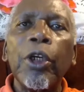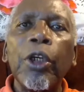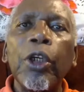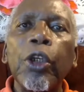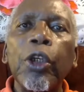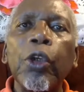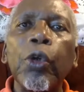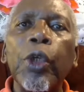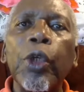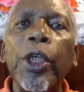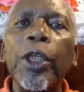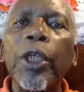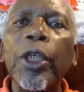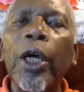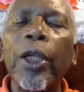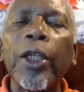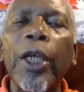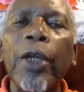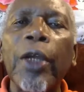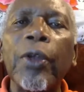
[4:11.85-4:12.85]
you did
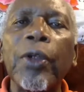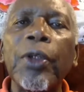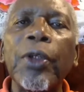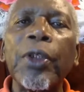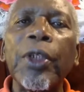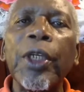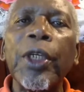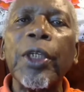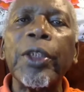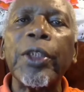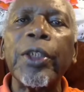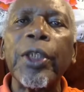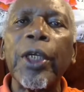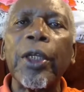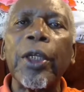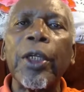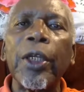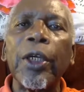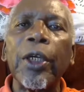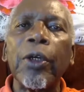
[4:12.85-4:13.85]
not get the skill set
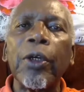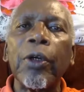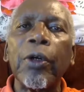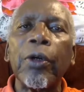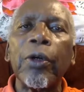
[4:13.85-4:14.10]
there.